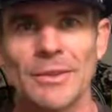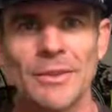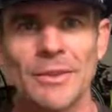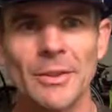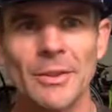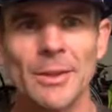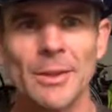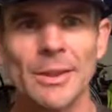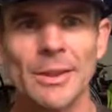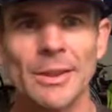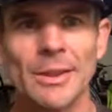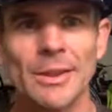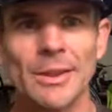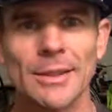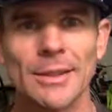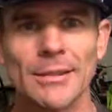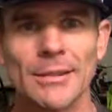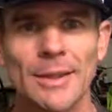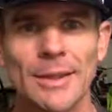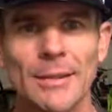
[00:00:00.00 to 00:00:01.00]
So uh,
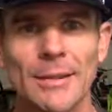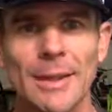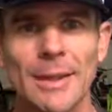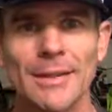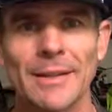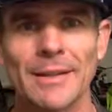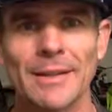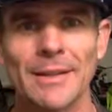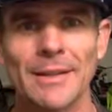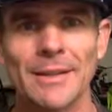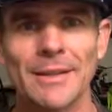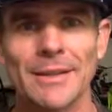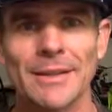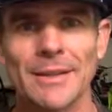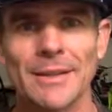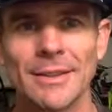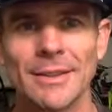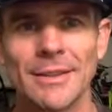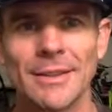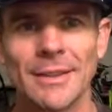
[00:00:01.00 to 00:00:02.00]
if we get back to you,
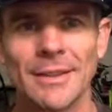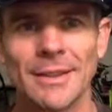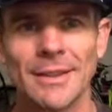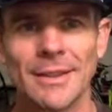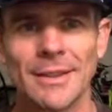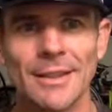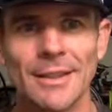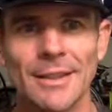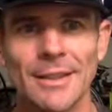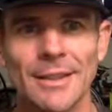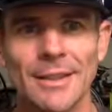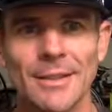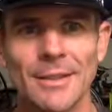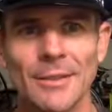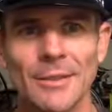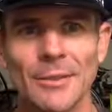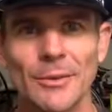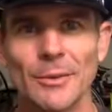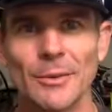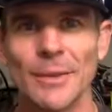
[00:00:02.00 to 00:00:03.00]

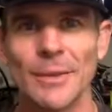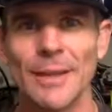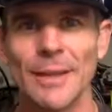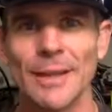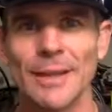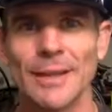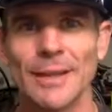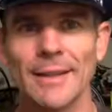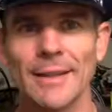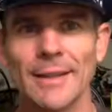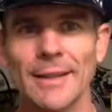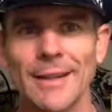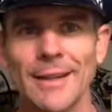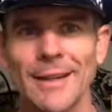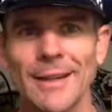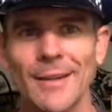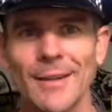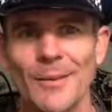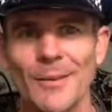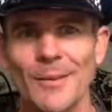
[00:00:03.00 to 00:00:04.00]
it's a good day.
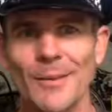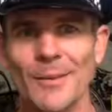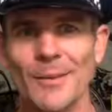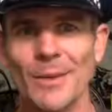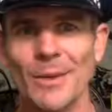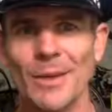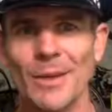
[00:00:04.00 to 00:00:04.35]
Um,